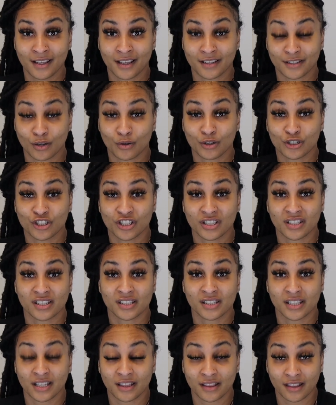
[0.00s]
So it's
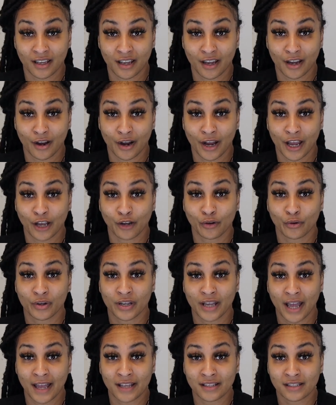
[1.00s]
just sit there and
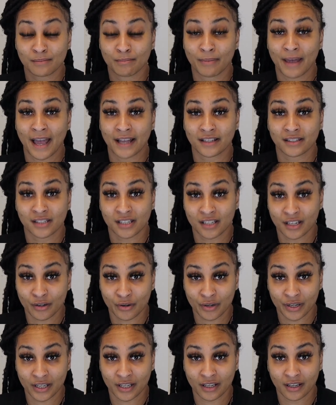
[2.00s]
creates
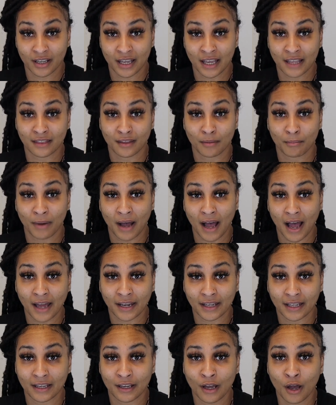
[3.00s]
bacteria in the
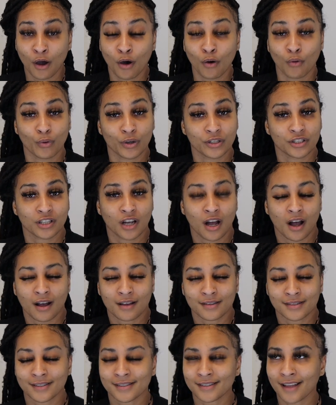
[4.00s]
body, which
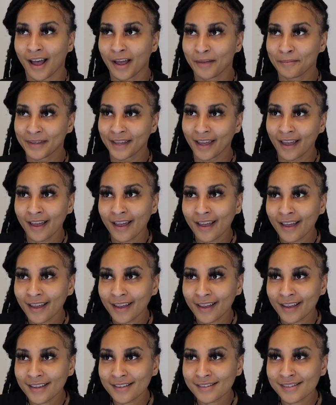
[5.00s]
causes
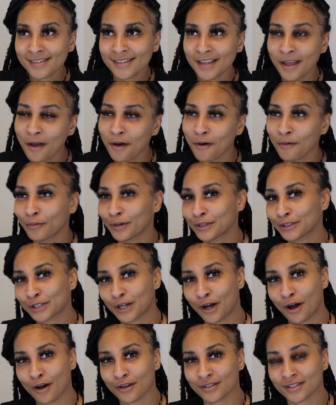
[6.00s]
IBS, which
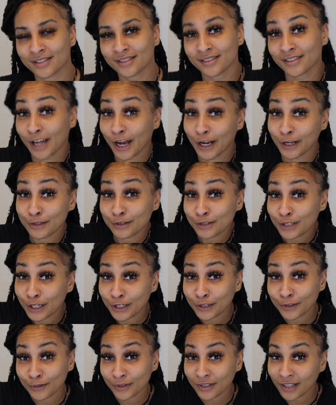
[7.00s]
causes
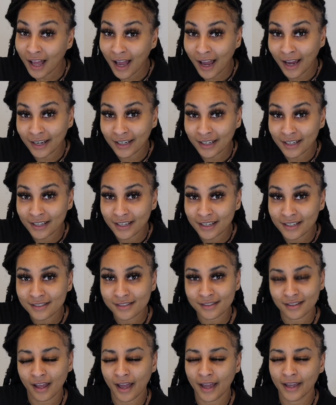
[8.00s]

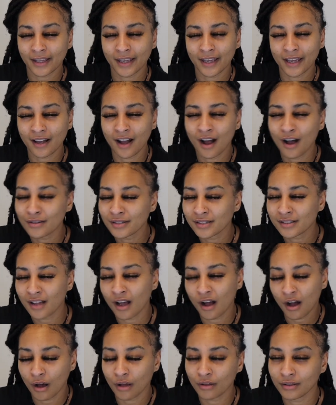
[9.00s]
diverticulitis. Like, it causes
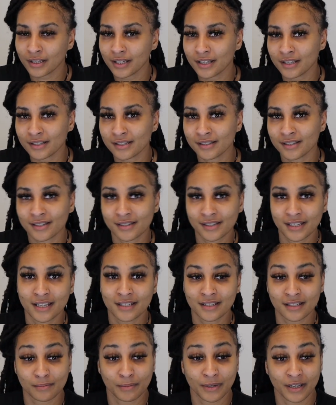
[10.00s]
all these
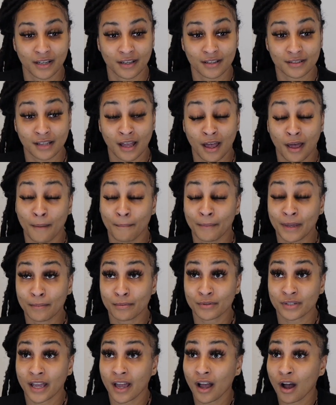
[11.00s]
diseases because
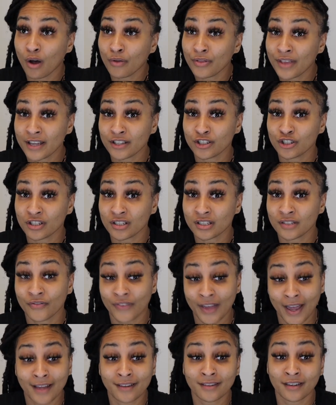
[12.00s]
people say, oh, that's just
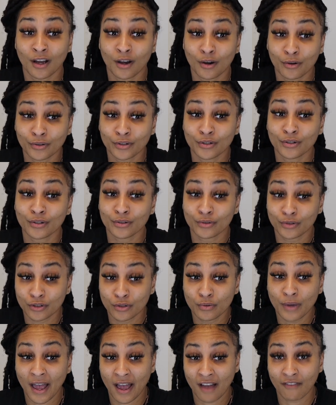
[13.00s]
fat. No,
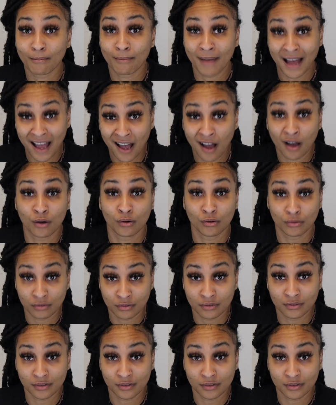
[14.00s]
you have bowel.